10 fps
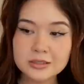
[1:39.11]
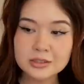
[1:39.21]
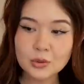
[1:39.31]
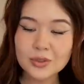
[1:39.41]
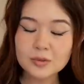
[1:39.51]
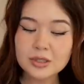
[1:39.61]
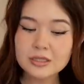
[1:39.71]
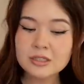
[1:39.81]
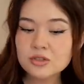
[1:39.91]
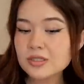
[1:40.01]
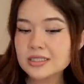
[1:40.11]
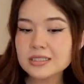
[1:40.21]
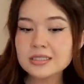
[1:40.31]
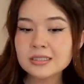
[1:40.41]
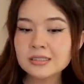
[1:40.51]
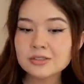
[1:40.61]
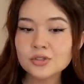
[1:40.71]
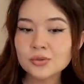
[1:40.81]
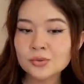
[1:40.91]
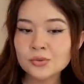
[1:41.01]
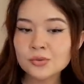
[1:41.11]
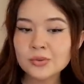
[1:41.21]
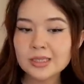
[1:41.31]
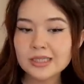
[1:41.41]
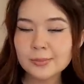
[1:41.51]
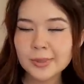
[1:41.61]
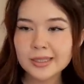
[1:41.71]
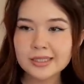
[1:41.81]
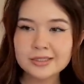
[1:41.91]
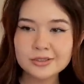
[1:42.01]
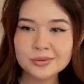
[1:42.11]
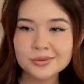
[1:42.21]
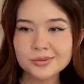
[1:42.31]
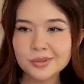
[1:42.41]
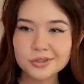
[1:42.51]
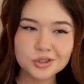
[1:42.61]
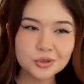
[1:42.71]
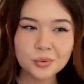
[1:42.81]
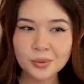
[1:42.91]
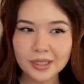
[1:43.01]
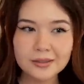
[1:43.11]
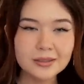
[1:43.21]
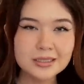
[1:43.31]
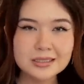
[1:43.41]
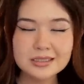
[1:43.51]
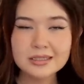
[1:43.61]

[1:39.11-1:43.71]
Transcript: So it'll be interesting to get back into a show like this.